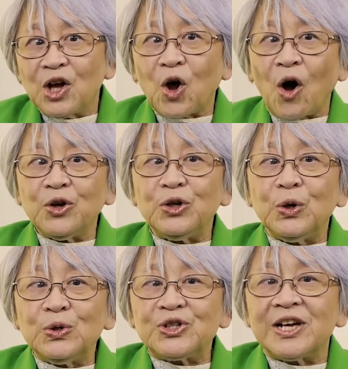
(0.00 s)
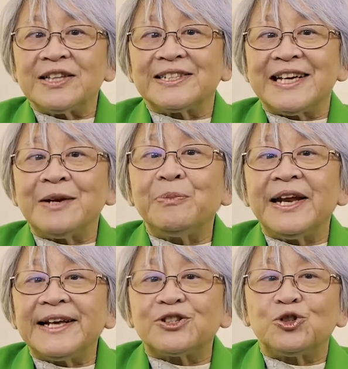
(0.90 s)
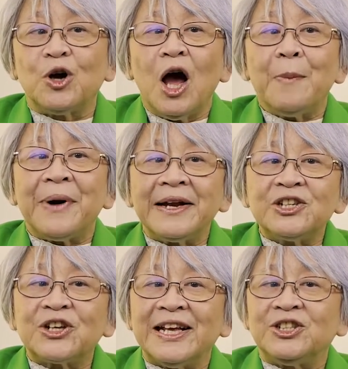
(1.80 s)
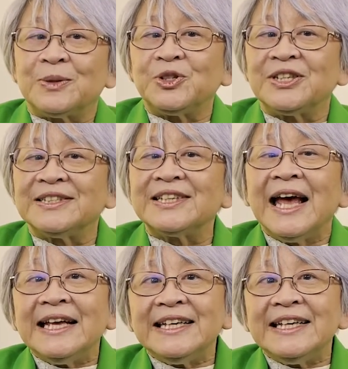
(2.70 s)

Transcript: God used the 10 plagues to punish the Egyptians.